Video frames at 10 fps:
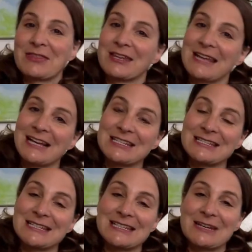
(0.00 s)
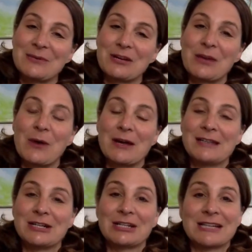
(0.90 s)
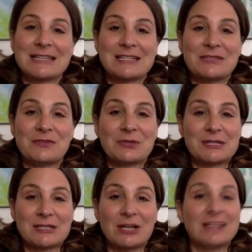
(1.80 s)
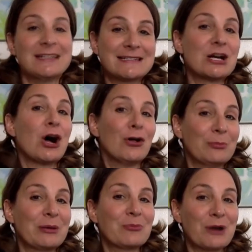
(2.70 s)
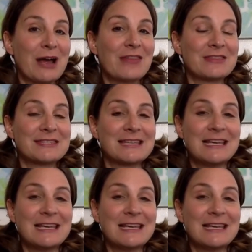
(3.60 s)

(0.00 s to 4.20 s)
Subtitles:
And actually today what I wanted our lesson to focus on is calming breaths.